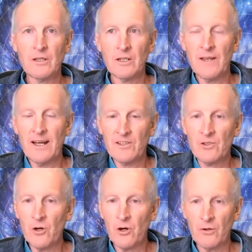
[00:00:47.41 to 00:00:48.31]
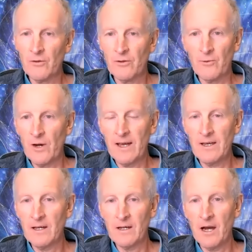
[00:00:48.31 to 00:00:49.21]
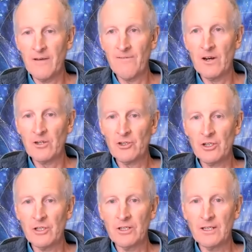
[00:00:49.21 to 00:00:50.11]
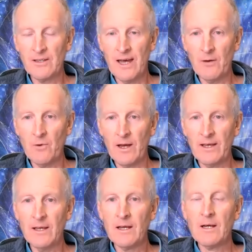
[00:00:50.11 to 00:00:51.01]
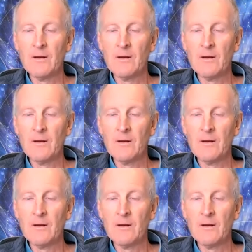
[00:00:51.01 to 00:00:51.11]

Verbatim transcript: You know, that's not the way I function in that way.